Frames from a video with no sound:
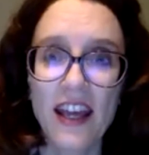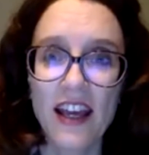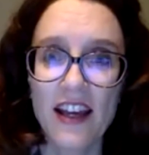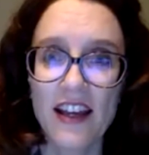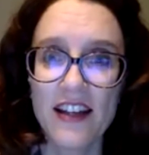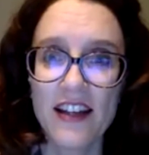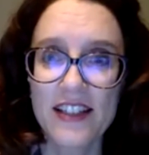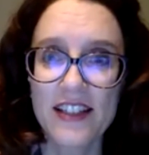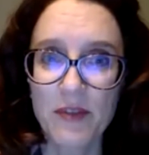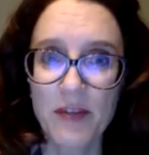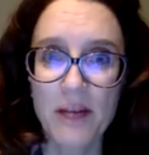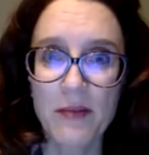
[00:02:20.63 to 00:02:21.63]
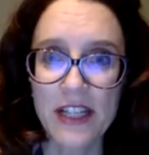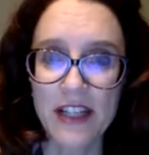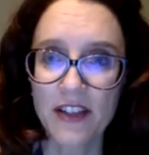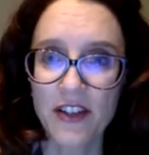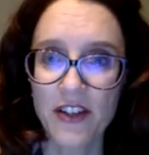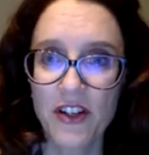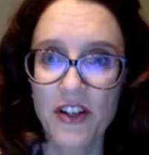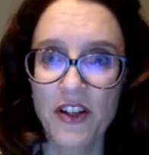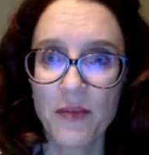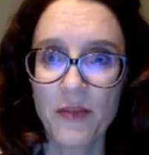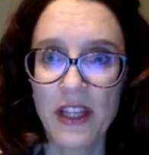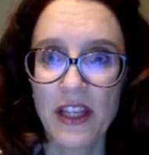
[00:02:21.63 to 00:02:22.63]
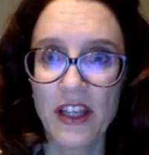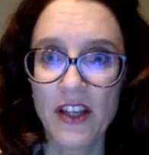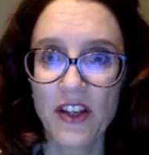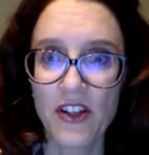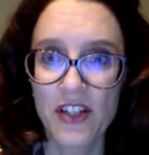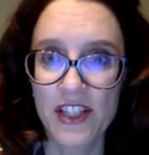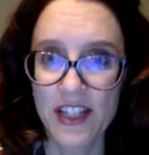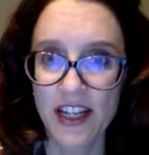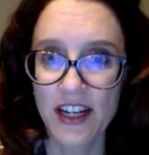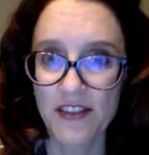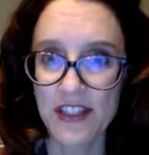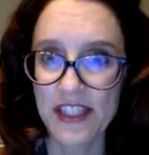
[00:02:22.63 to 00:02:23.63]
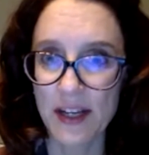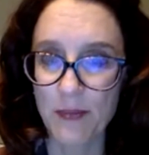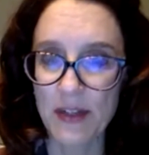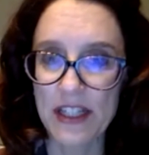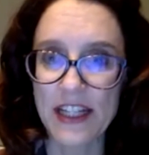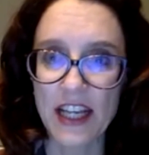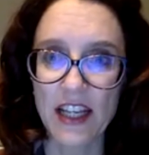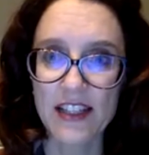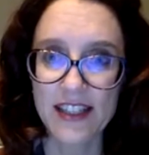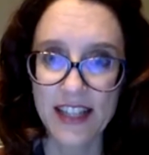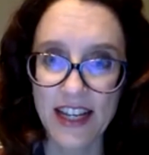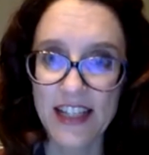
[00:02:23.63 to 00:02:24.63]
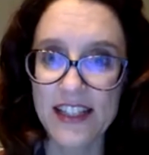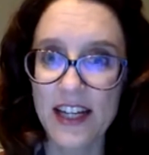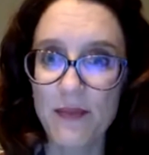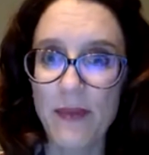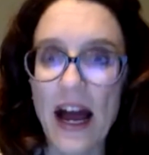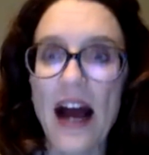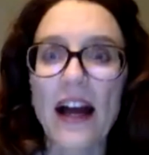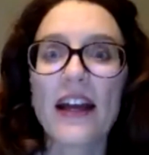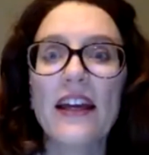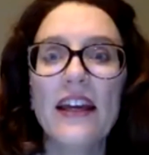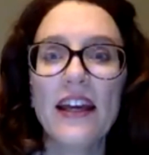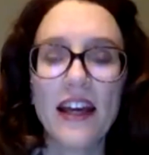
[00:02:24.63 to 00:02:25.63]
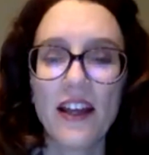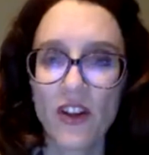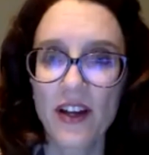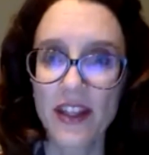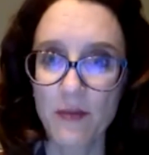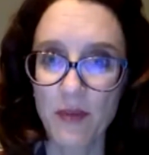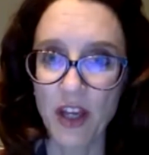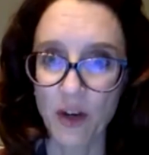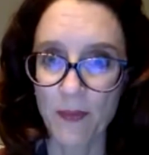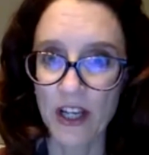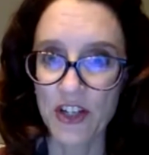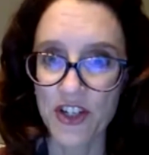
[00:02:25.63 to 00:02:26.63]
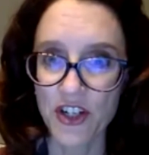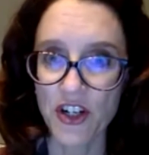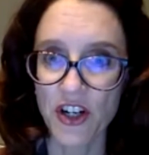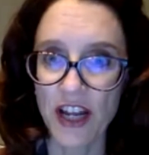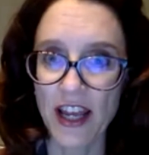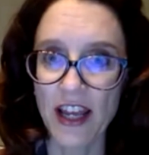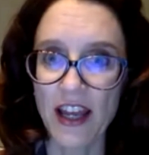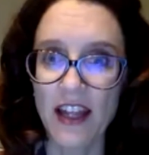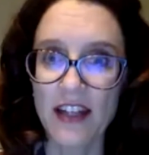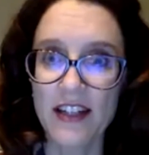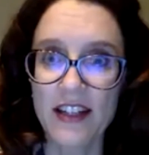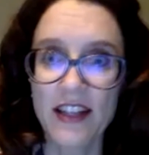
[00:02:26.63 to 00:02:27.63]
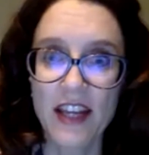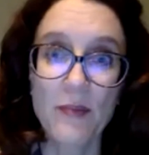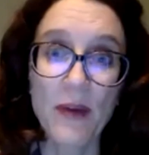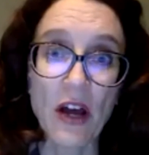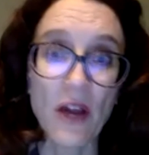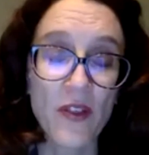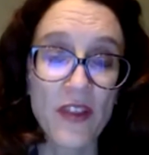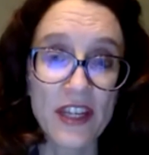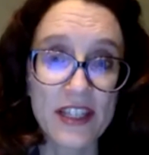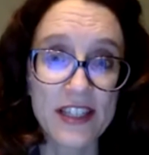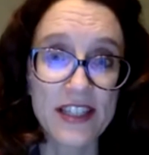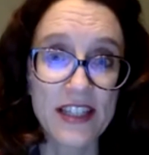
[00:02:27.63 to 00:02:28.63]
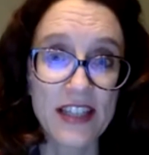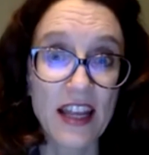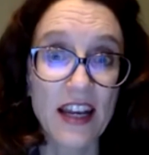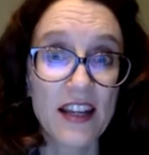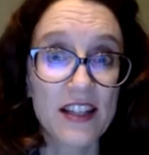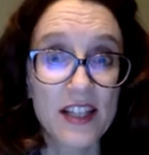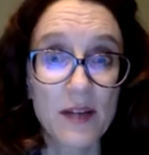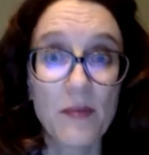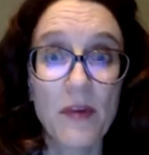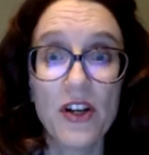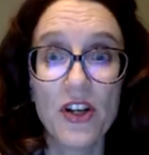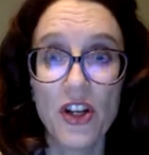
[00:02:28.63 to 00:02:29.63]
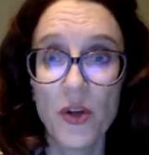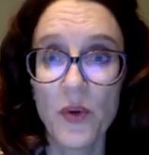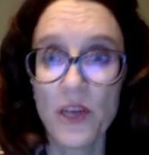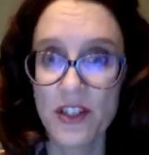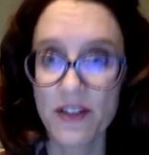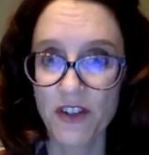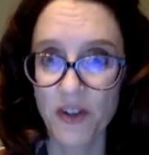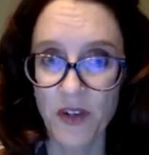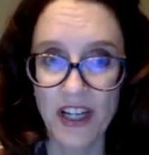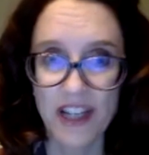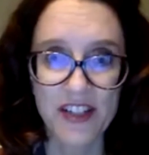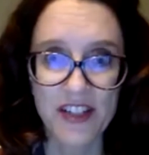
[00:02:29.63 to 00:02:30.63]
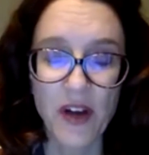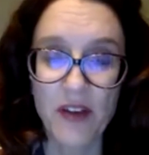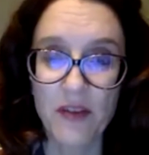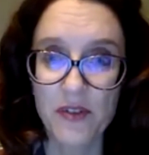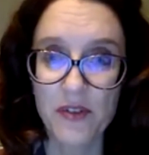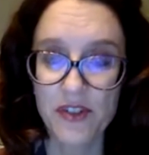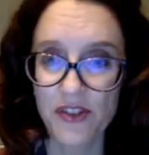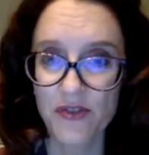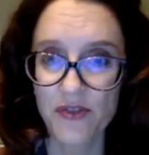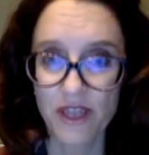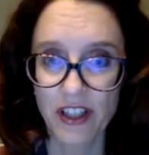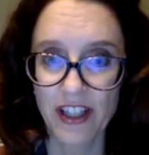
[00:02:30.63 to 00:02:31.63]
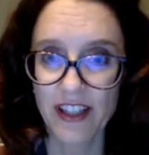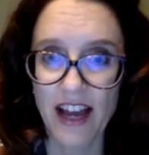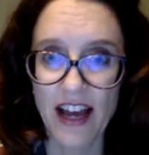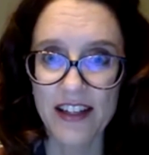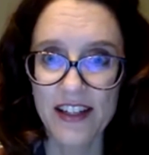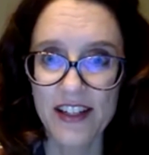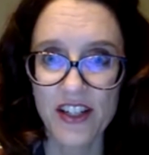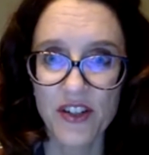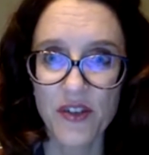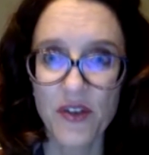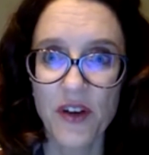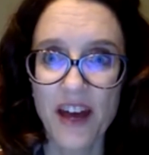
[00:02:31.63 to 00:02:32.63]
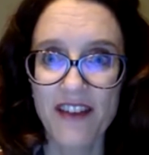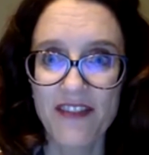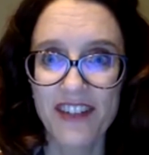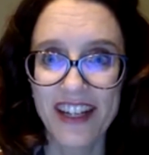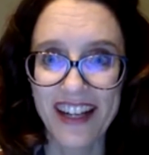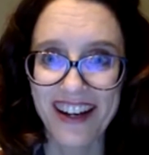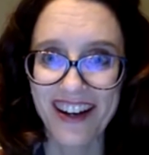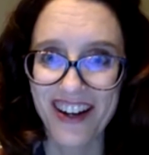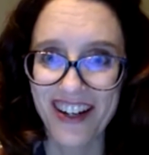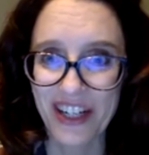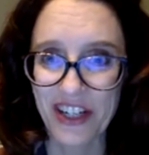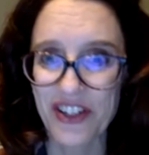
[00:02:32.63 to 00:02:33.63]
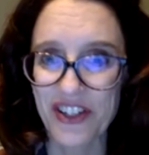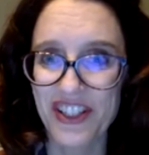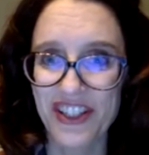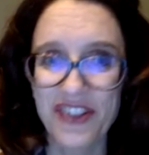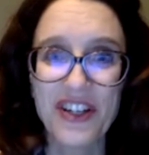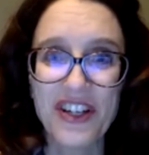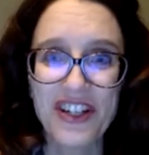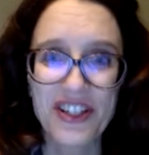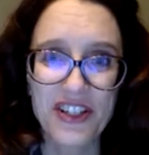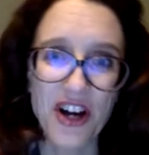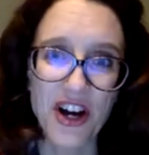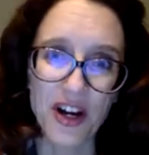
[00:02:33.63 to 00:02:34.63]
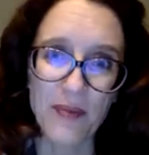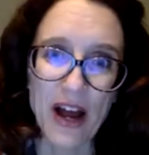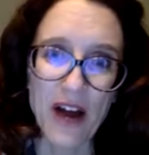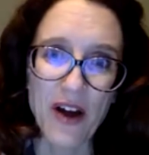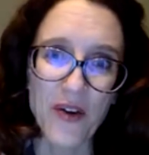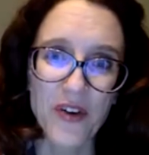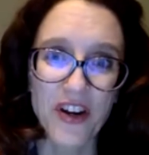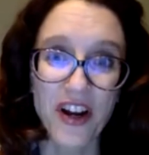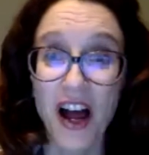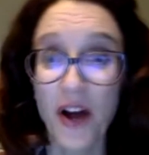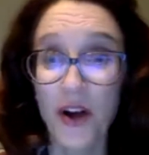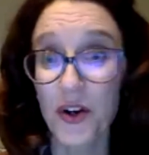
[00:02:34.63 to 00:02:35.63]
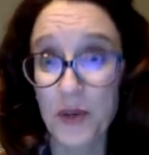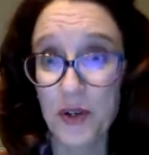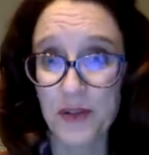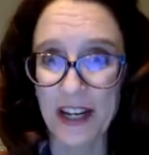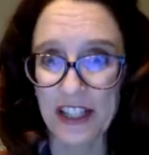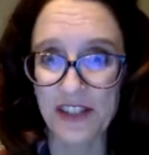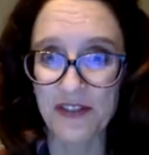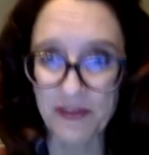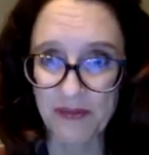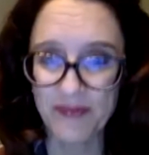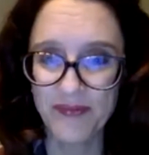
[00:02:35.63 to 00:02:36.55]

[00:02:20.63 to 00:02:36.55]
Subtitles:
And sometimes it could be good to kind of take a step back and look at the bigger picture and think about this in some new and different ways. So I was just really glad to have Nannette on here to talk about her perspective.